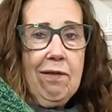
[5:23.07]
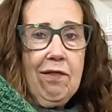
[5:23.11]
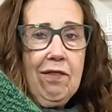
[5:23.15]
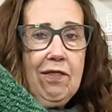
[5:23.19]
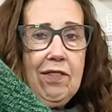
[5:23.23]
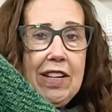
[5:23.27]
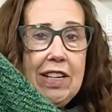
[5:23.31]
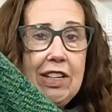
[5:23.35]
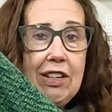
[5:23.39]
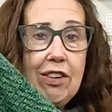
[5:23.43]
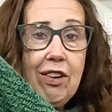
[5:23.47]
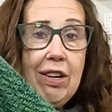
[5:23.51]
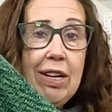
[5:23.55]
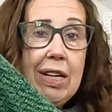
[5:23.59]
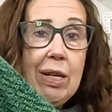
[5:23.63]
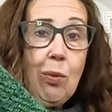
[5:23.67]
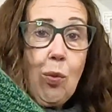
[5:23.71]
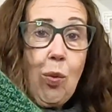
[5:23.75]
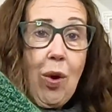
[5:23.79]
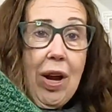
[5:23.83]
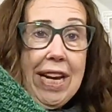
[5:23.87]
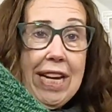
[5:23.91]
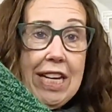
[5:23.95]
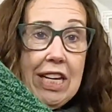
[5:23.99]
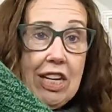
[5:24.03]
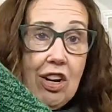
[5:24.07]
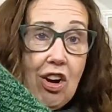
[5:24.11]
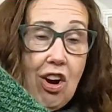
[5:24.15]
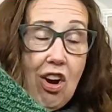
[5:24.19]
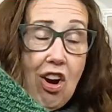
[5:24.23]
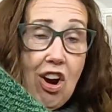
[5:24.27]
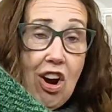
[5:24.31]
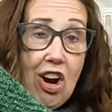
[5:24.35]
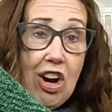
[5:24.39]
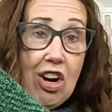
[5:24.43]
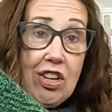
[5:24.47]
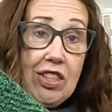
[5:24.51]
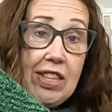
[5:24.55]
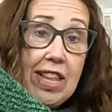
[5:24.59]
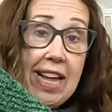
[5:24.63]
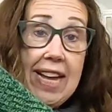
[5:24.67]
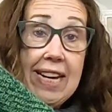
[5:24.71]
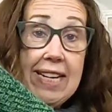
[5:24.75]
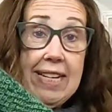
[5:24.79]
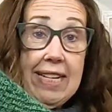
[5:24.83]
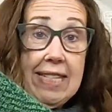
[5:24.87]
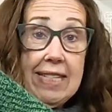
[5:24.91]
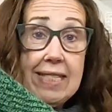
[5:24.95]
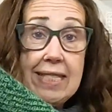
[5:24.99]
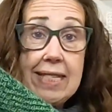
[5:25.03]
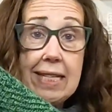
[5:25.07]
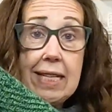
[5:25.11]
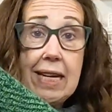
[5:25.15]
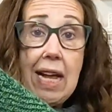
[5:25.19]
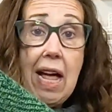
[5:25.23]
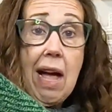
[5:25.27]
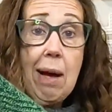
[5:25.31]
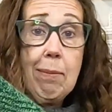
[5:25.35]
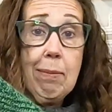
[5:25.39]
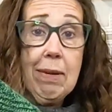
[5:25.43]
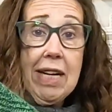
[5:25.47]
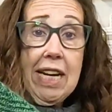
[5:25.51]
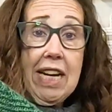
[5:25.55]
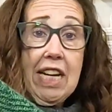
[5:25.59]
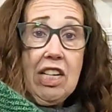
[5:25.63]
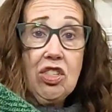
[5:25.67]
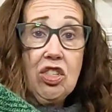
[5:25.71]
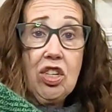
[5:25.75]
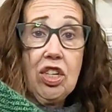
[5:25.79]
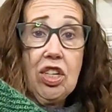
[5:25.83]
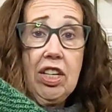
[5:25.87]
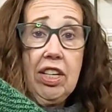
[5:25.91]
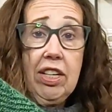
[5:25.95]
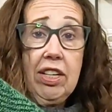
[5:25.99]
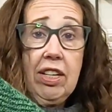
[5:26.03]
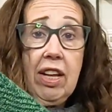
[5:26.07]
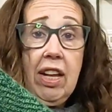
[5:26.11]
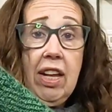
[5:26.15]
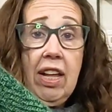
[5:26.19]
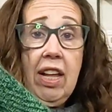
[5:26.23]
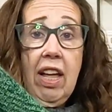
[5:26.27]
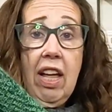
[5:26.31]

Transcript: fingering weight yarn that is a combination